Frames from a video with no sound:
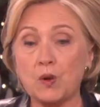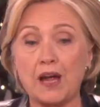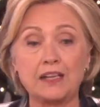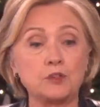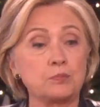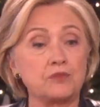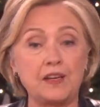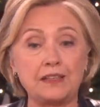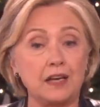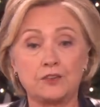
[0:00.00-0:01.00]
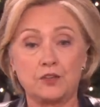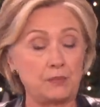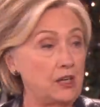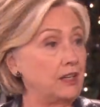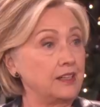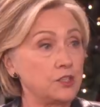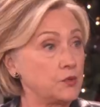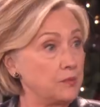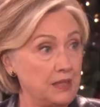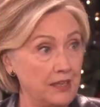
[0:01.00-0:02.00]
trying to prevent other Americans
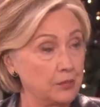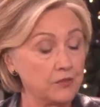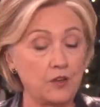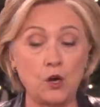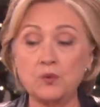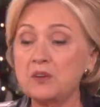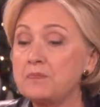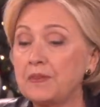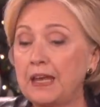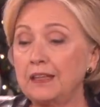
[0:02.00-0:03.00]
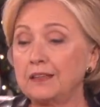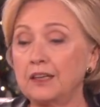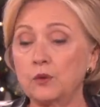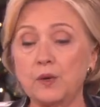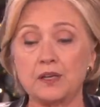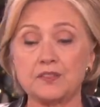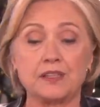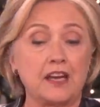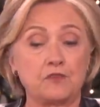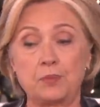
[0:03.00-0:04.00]
from being able to vote. There was
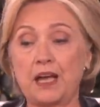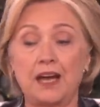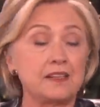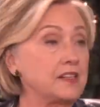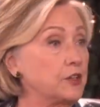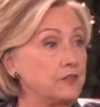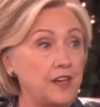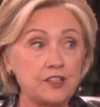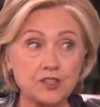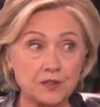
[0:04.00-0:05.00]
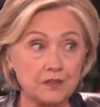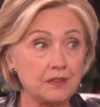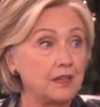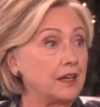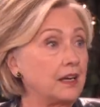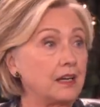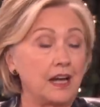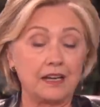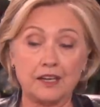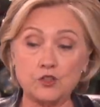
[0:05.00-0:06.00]
the FBI's intervention uh,
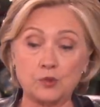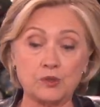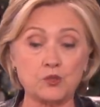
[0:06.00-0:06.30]
on October